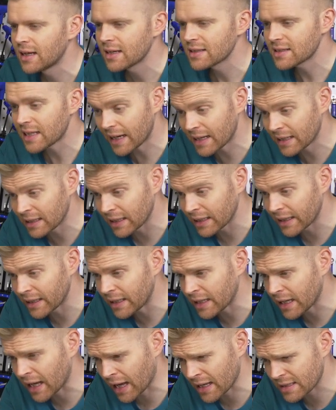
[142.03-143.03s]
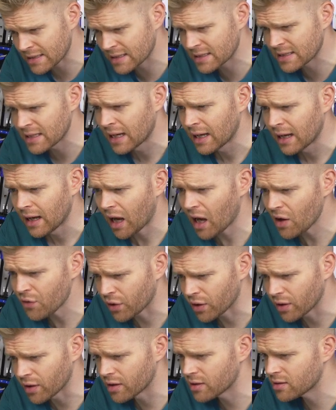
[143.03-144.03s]
Secondly, he asks, I've
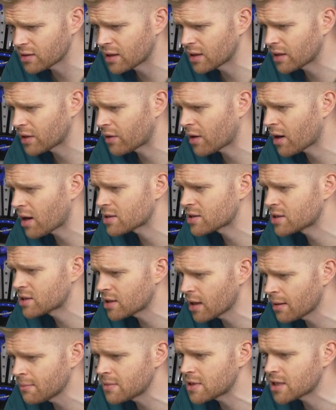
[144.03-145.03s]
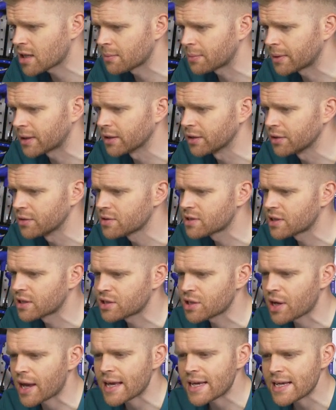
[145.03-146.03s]
heard that there are some tub glues
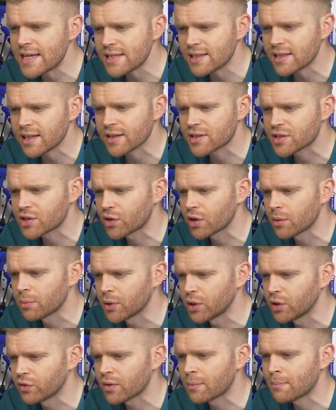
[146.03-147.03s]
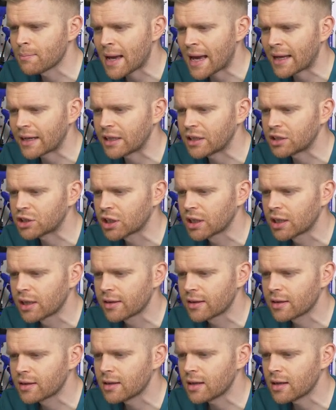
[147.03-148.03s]
that are easier to remove and manage
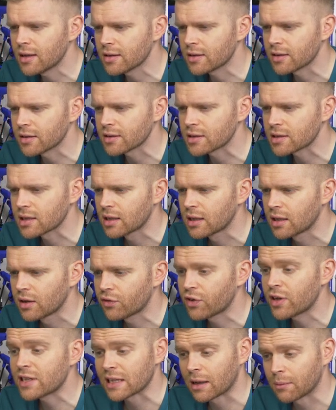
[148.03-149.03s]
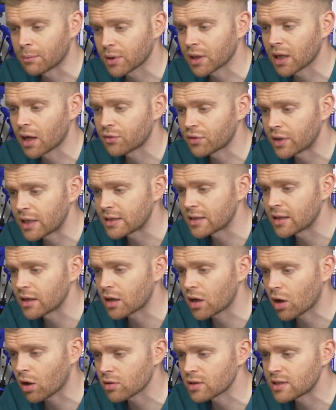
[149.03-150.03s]
than others. For example, I've read
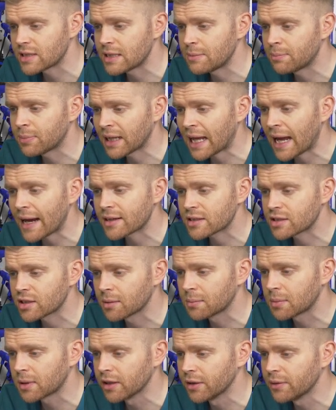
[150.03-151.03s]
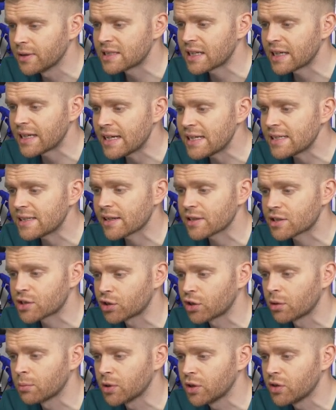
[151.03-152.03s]
that Conti Black tub glue is easier
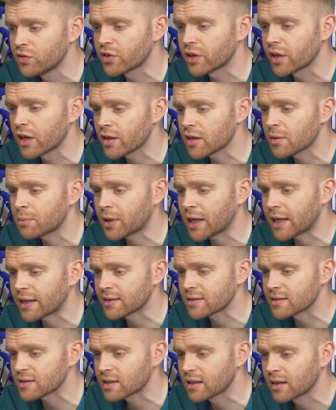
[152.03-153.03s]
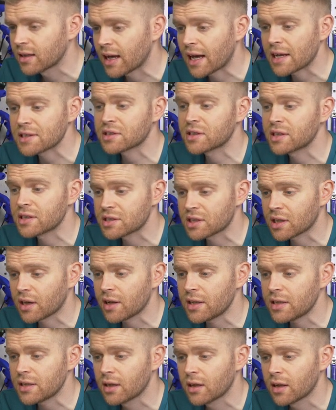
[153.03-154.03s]
to remove than other brands. As an
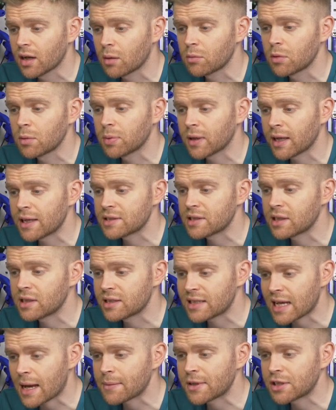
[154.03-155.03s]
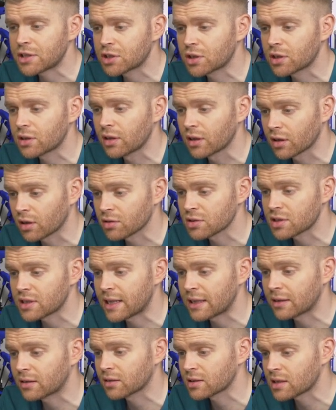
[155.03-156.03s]
aside, I'm replacing damaged
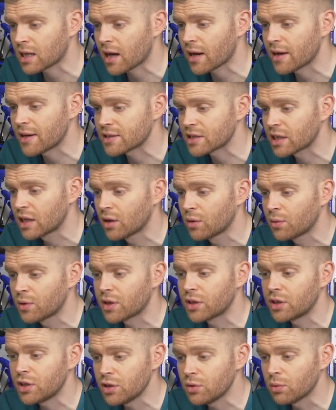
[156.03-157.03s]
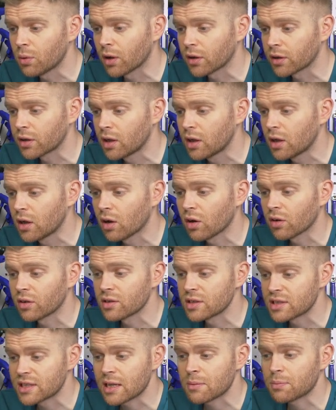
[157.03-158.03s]
Continental tyres with a new one on
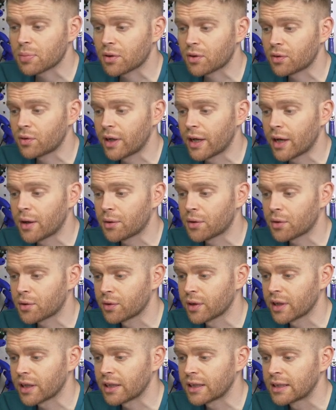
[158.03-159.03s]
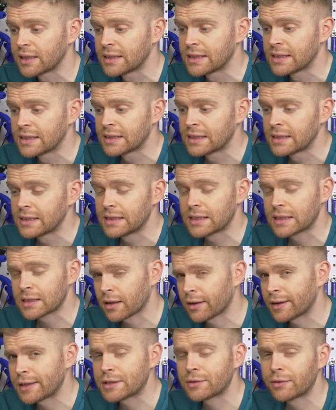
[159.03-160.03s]
the Zip 303.
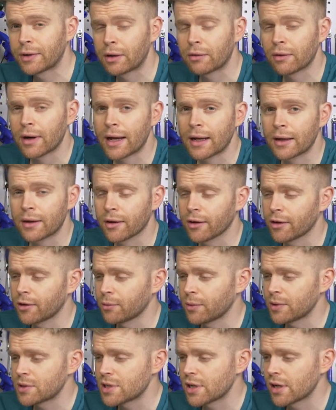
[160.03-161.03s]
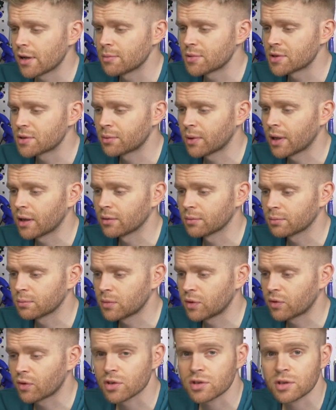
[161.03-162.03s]
Starting to regret going with tubs. Well,
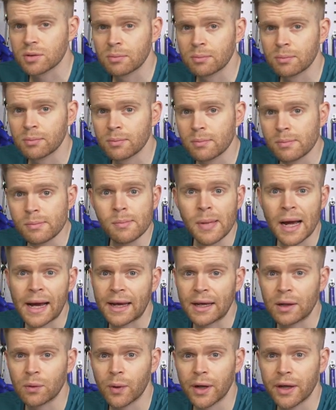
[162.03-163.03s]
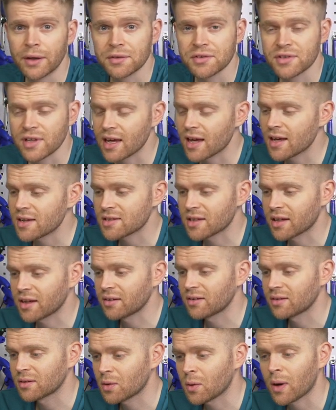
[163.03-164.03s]
you've got some banging wheels there,
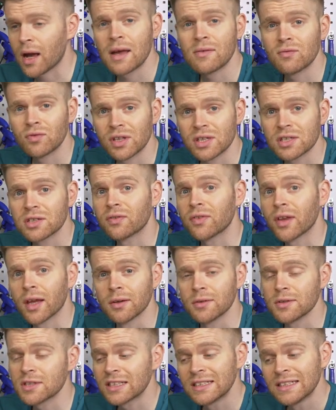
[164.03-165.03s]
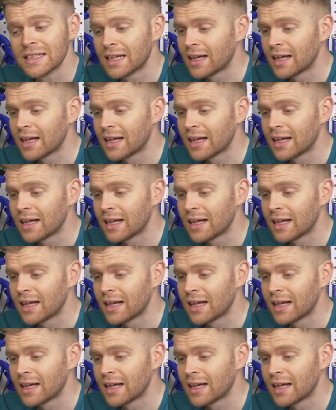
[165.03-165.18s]
so quite envious of those.